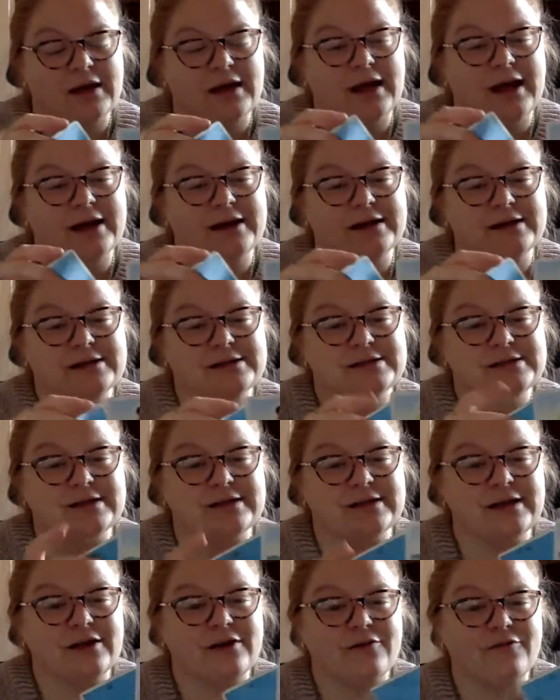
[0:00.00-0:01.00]
And it is
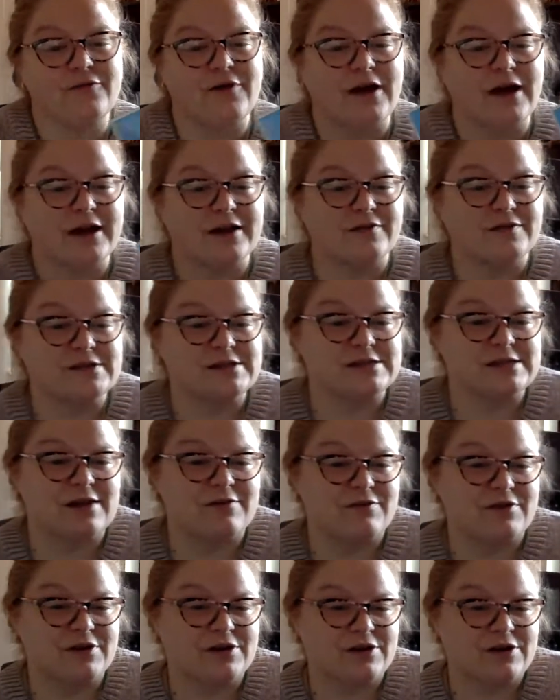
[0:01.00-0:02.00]
clarifying the
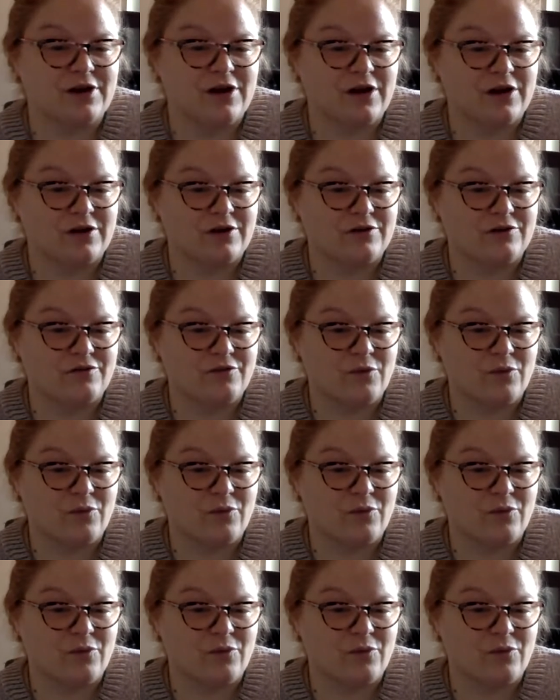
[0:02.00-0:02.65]
Seven of